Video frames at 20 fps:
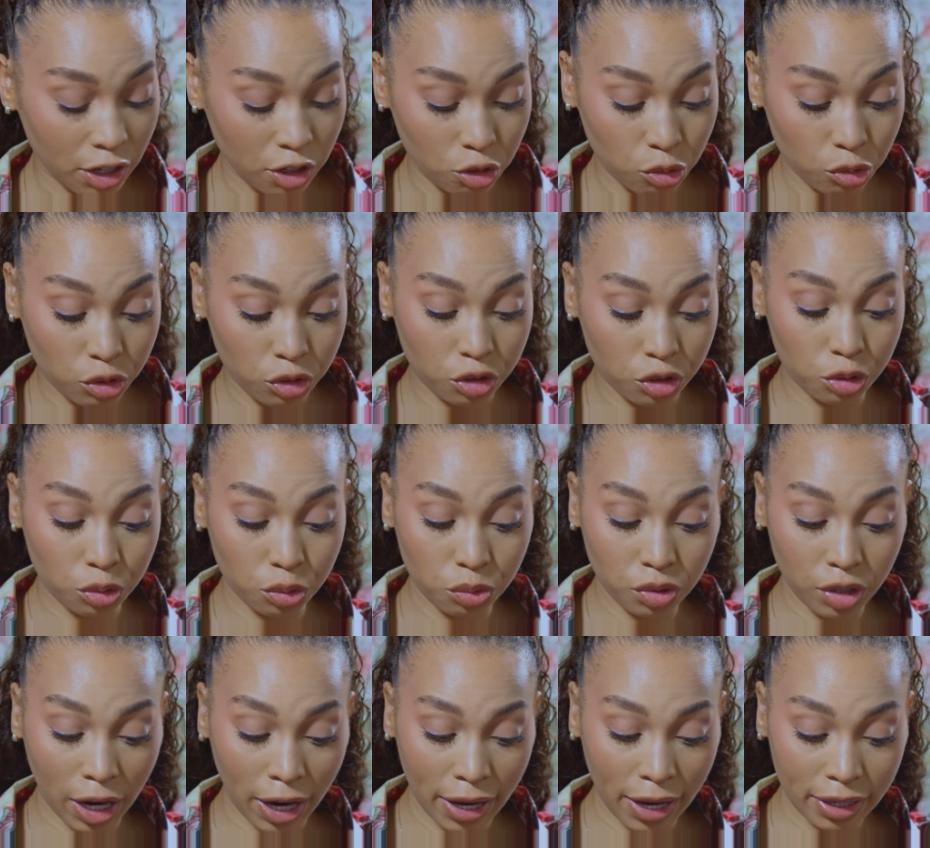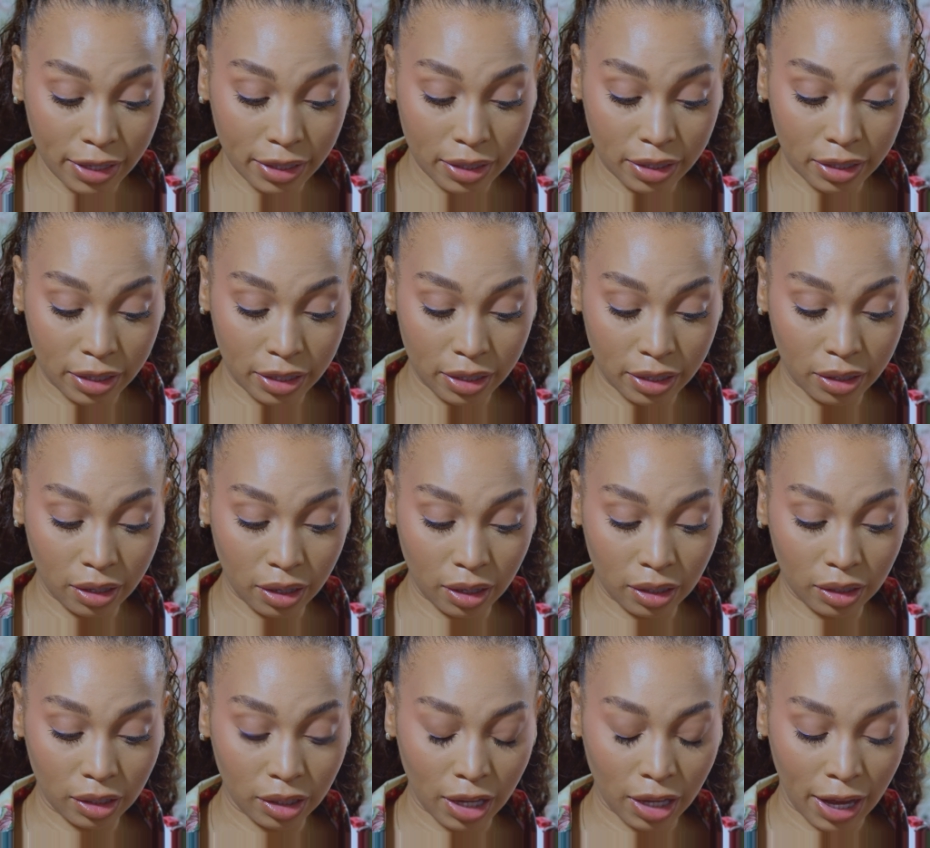you do not need
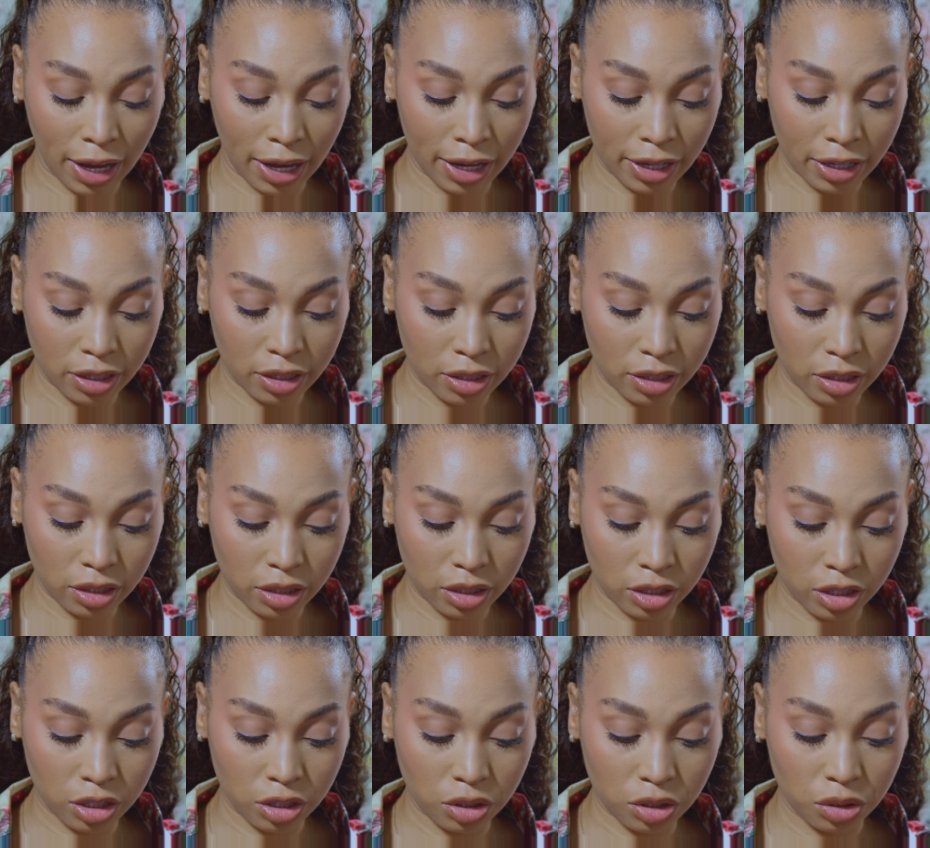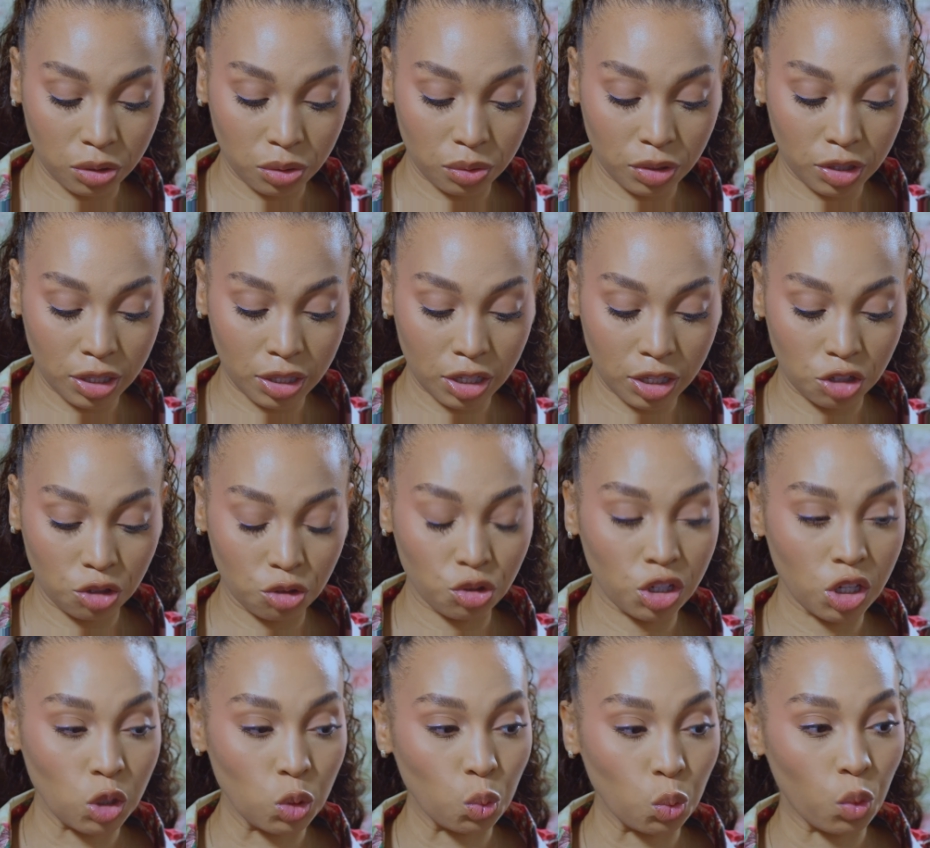a lot to do this. You
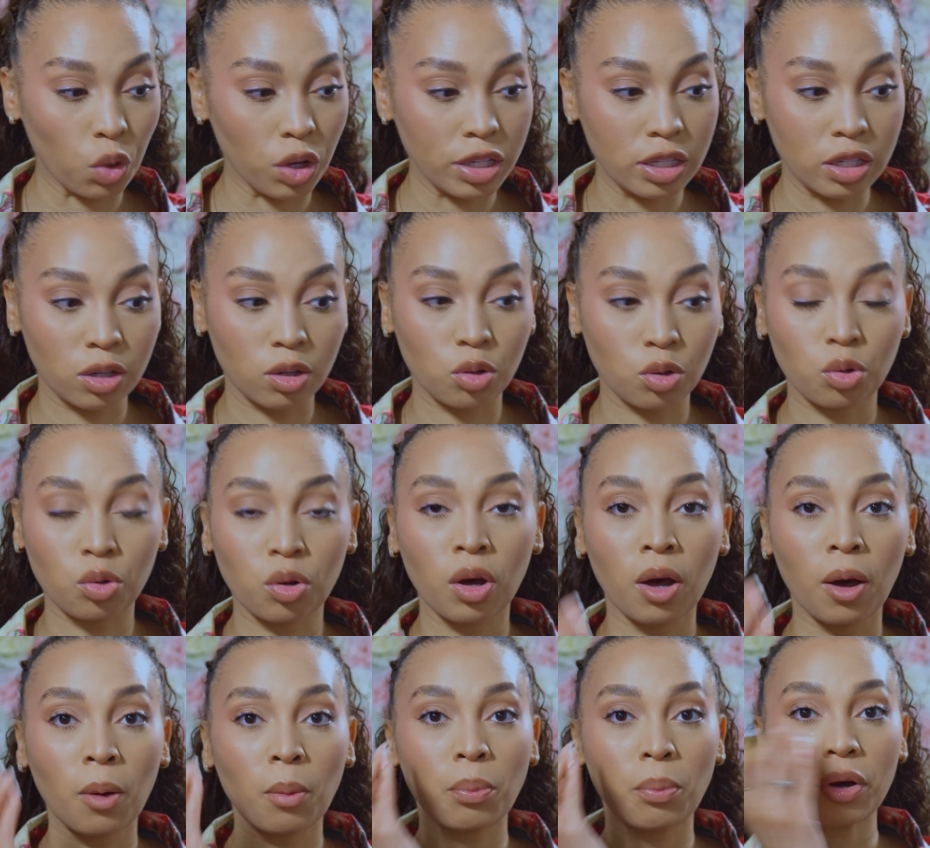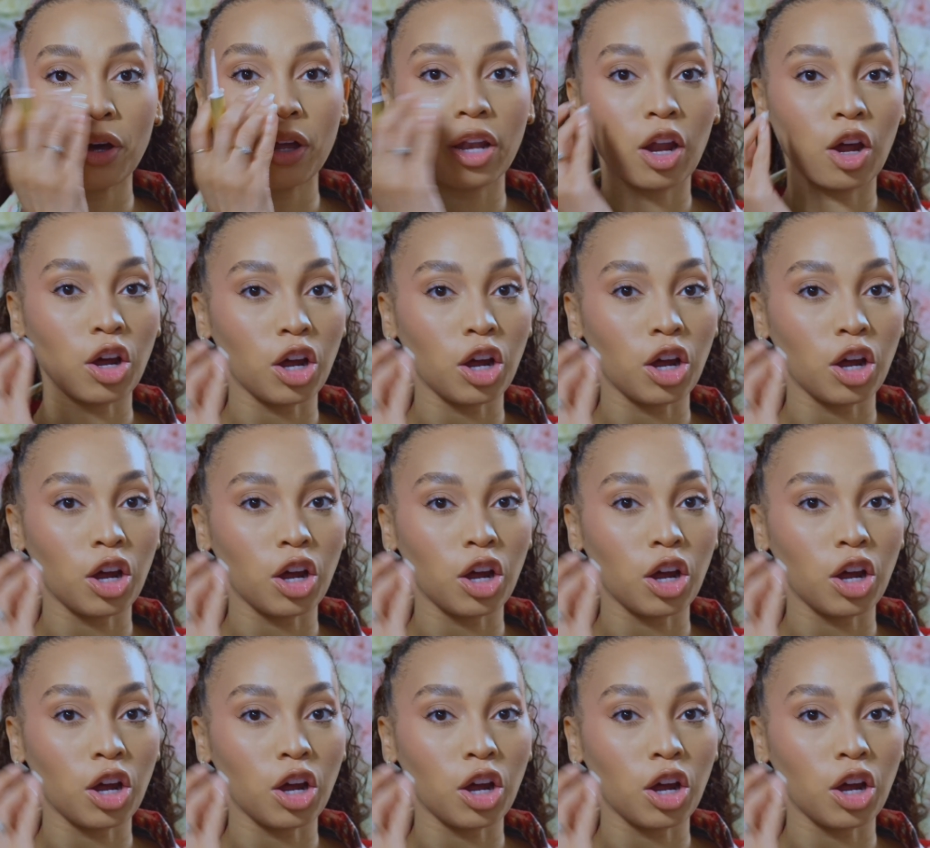just want to put a